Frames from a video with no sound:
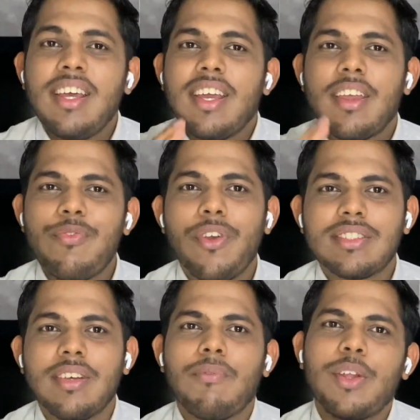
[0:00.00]
If you're
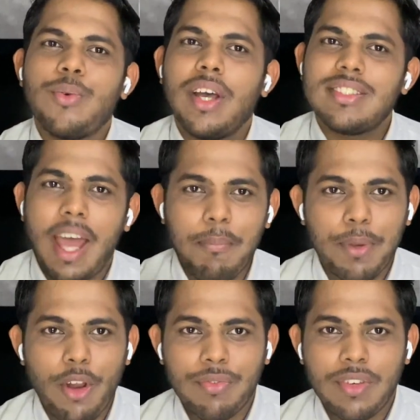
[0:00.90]
someone who has
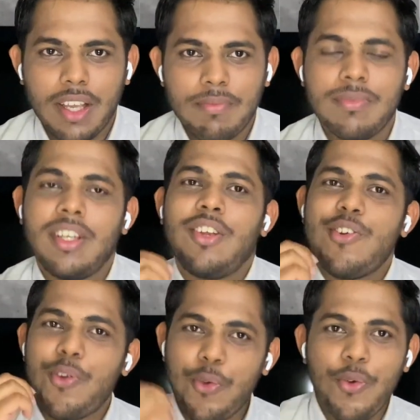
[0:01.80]
ample of time,
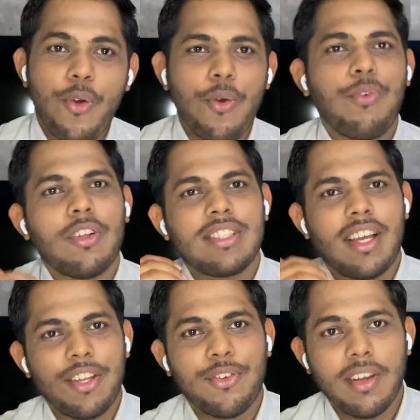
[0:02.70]
do go for the
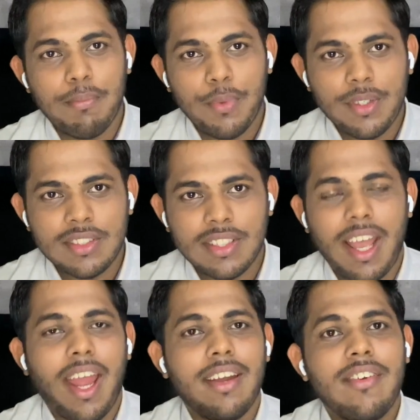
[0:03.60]
curriculum books
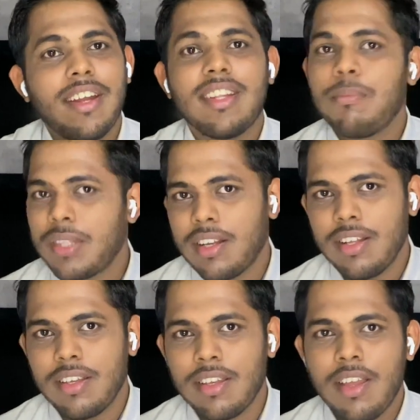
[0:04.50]
and read them thoroughly.